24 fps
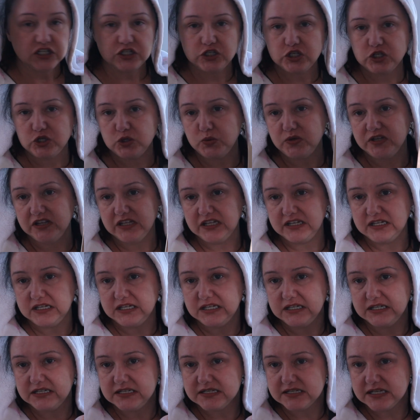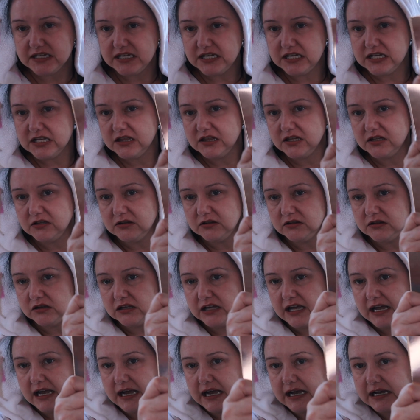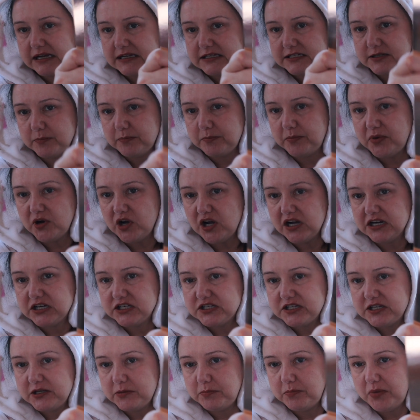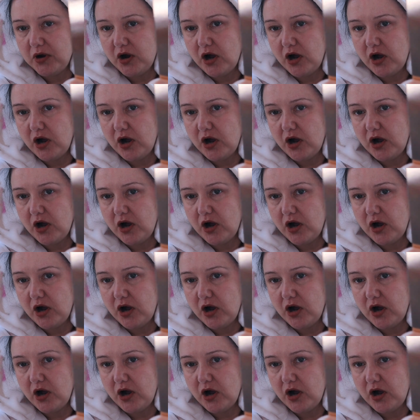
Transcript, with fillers: 2 of these in the last Boxy